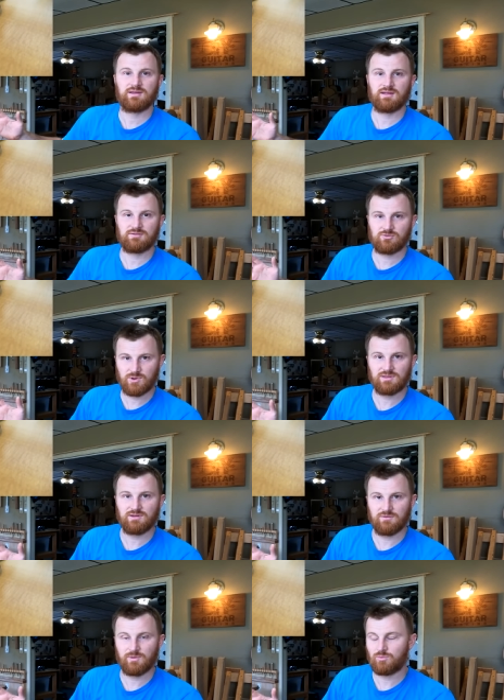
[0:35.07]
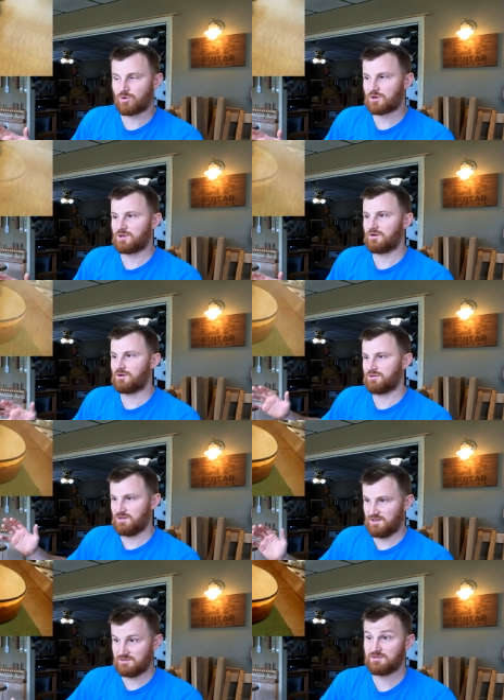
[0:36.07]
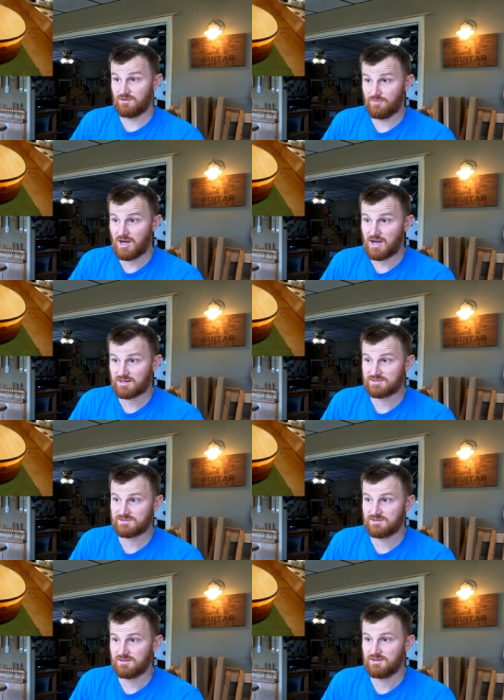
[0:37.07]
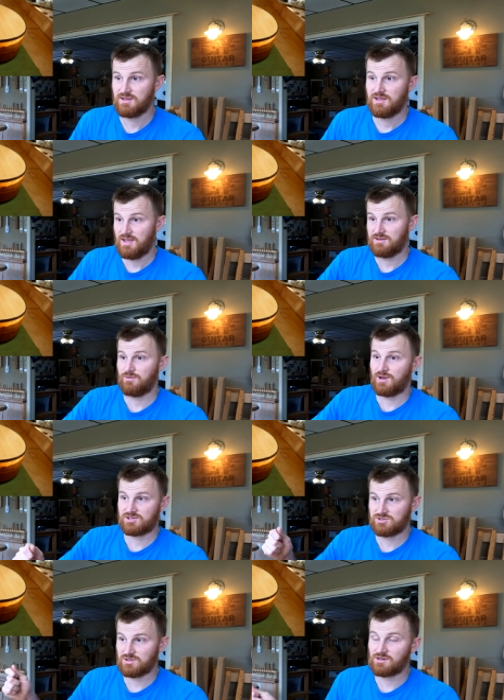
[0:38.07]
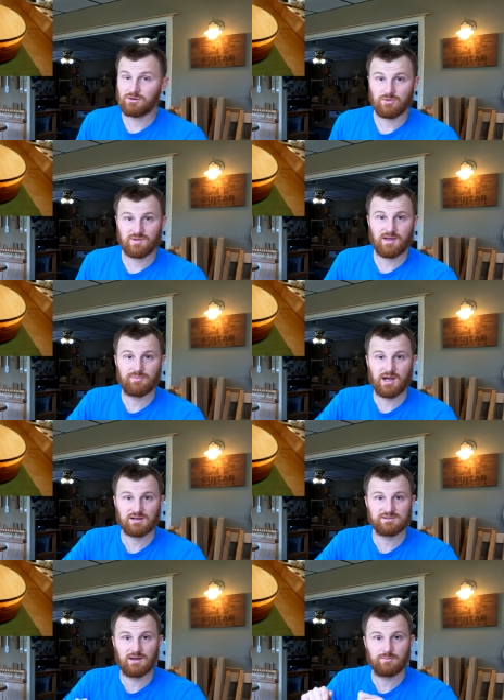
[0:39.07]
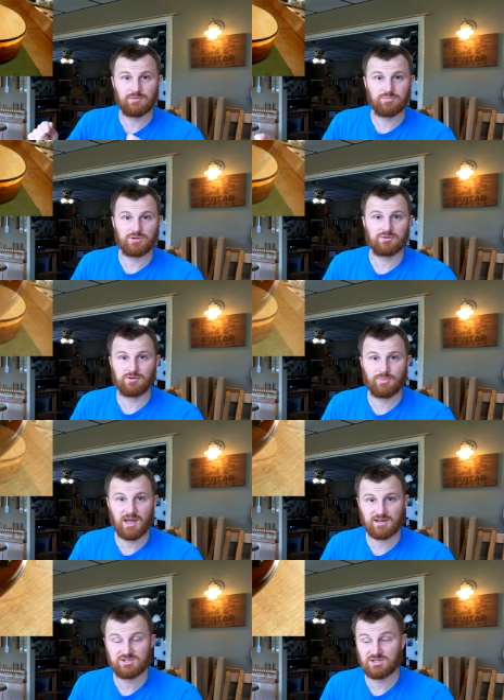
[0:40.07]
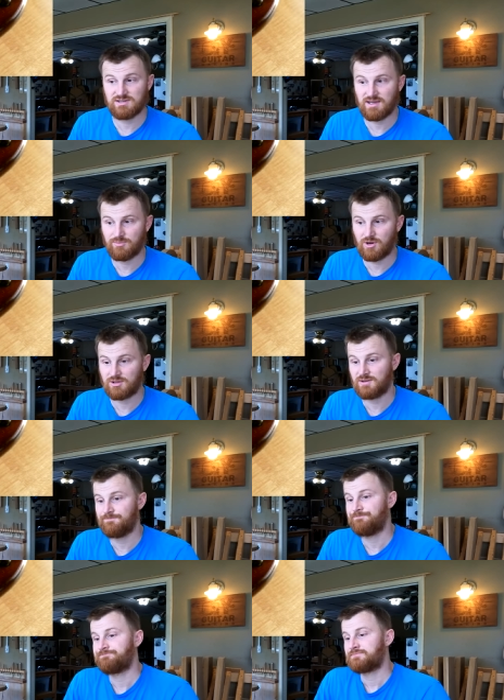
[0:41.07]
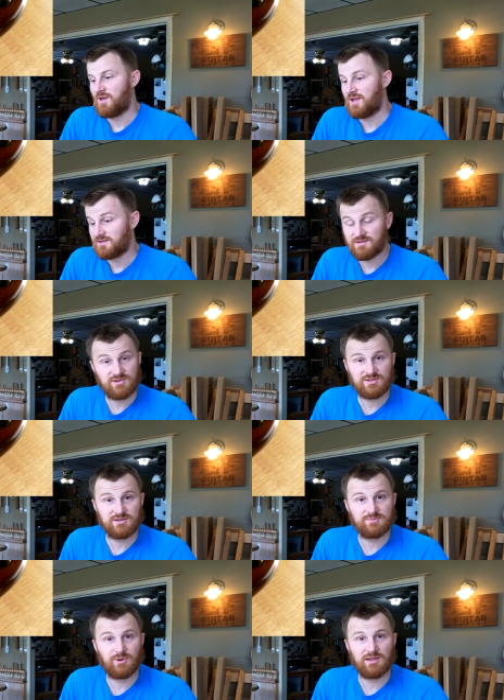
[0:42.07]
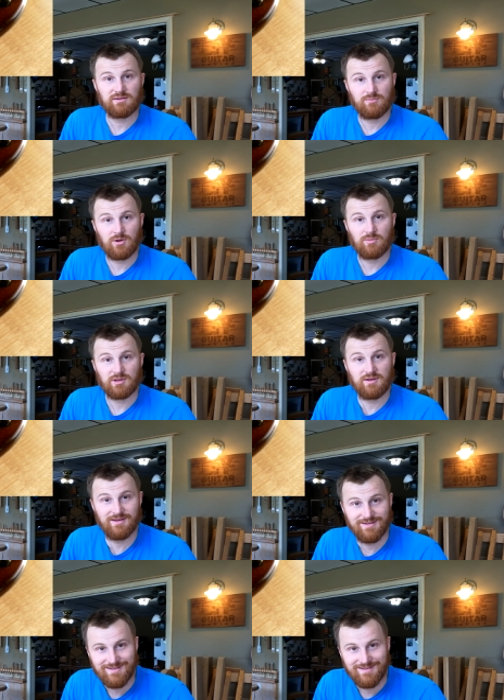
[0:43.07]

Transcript: the instrument that you've been working on into the box, and you actually close that box up and put a little packaging tape on it, and it's just a splendid moment